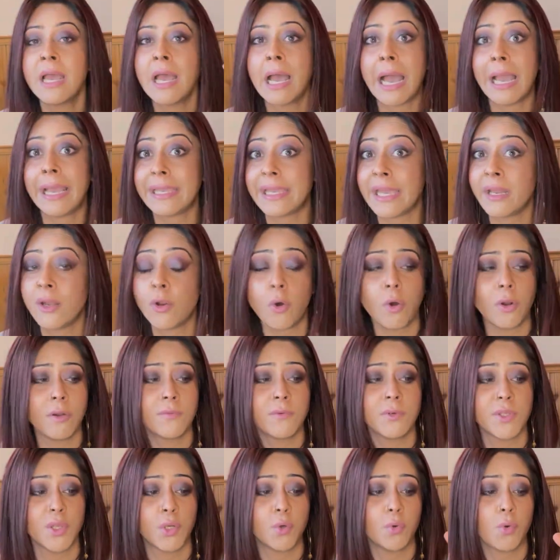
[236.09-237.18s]
I can, although,
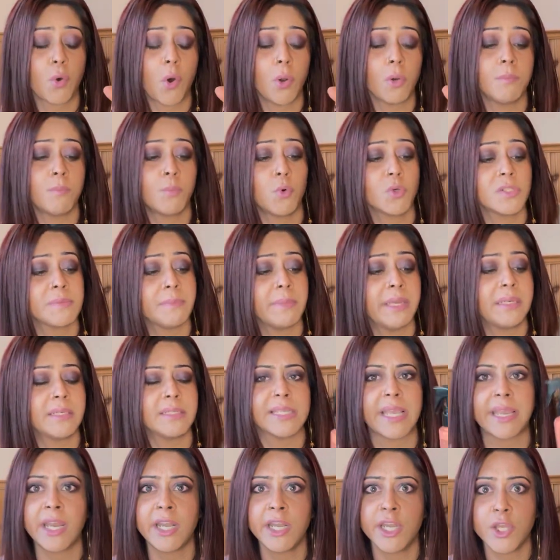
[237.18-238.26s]
you know, almost make a
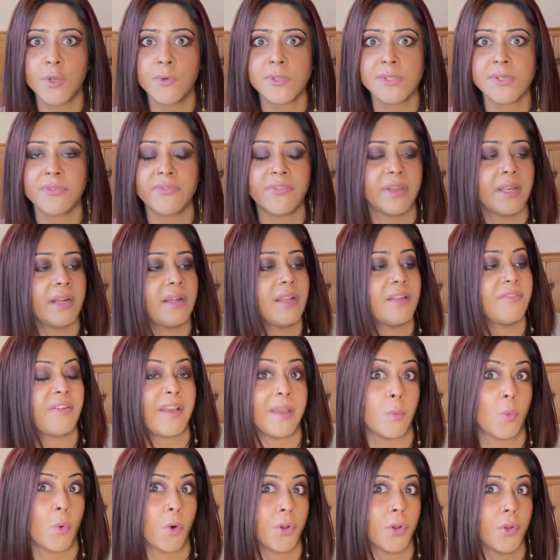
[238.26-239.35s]
second use of it if I
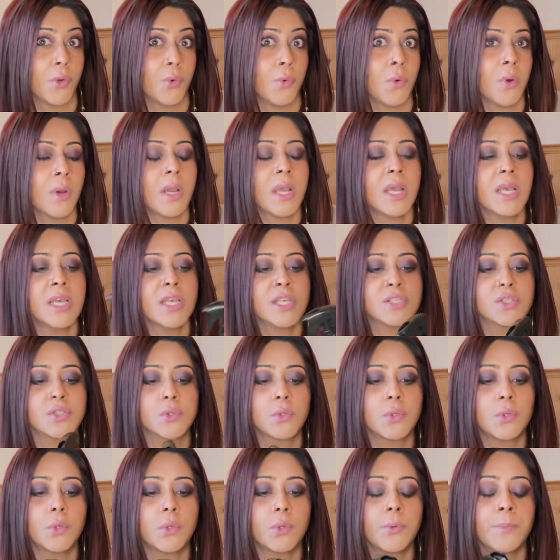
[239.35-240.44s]
want to.
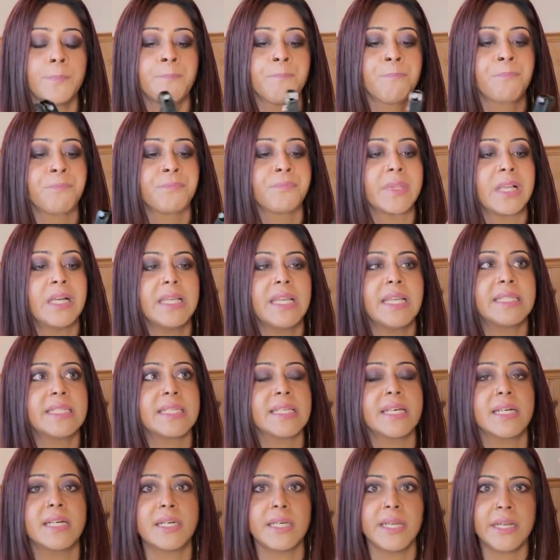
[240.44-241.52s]
So
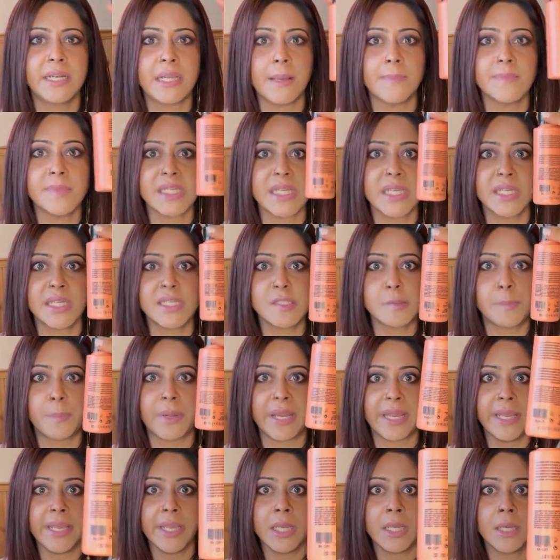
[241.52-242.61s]
it comes in a
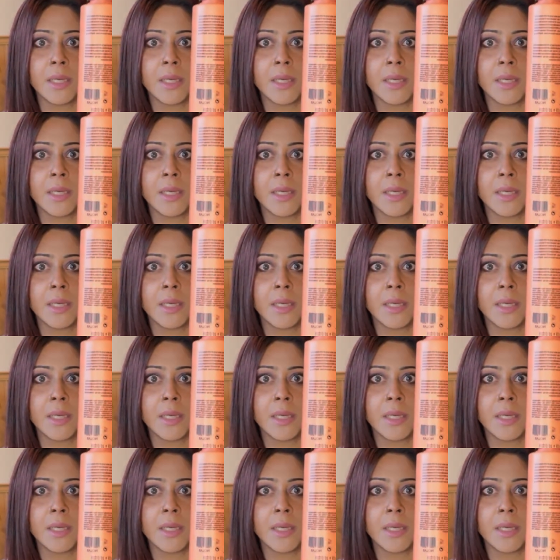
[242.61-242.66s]
spray